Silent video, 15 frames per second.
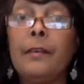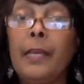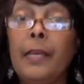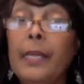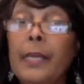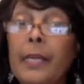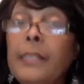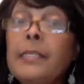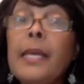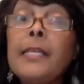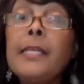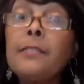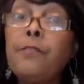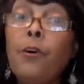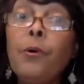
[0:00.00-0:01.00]
It takes
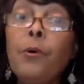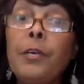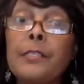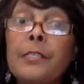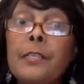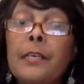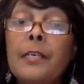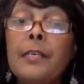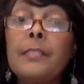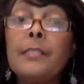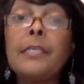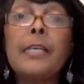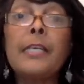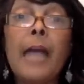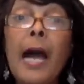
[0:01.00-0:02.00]
focus. To
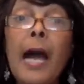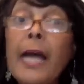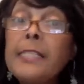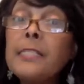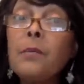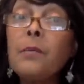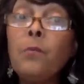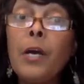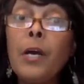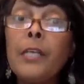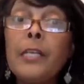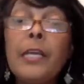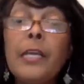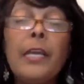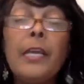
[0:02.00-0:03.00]
guide someone
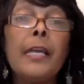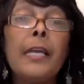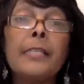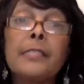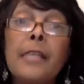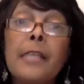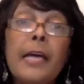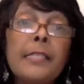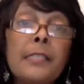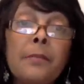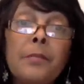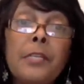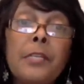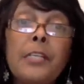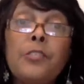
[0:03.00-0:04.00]
is not
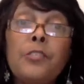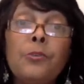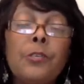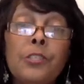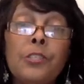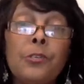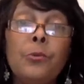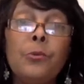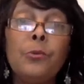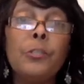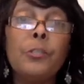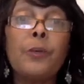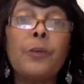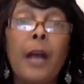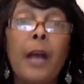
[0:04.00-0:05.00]
something that you can do with
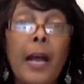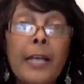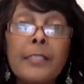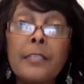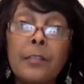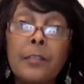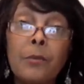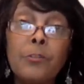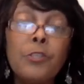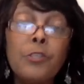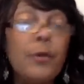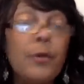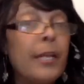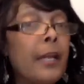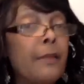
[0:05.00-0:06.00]
your eyes closed. You got
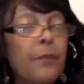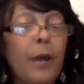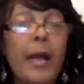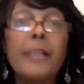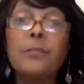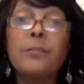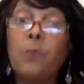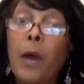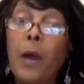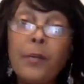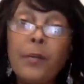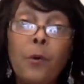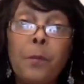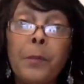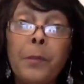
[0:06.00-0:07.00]
to have your eyes wide open.